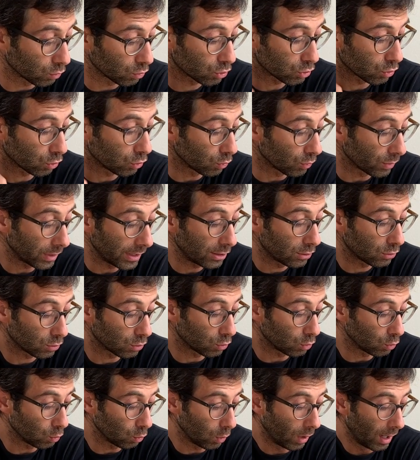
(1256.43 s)
So you need to
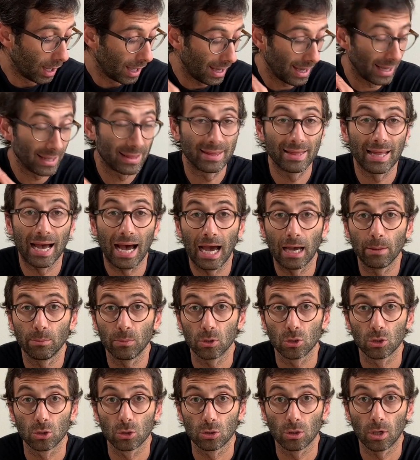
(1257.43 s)
do a
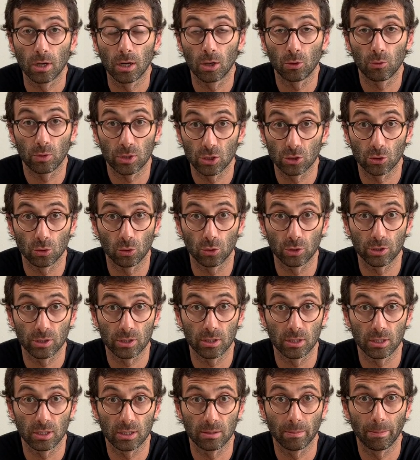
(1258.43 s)
time
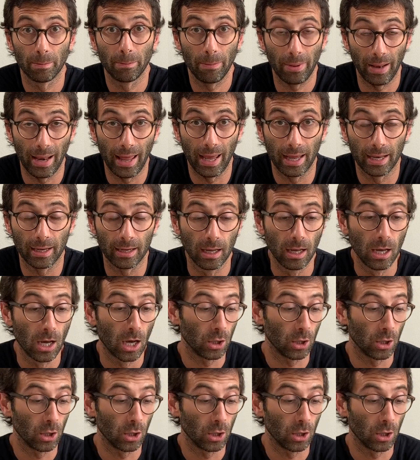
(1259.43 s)
resources plan.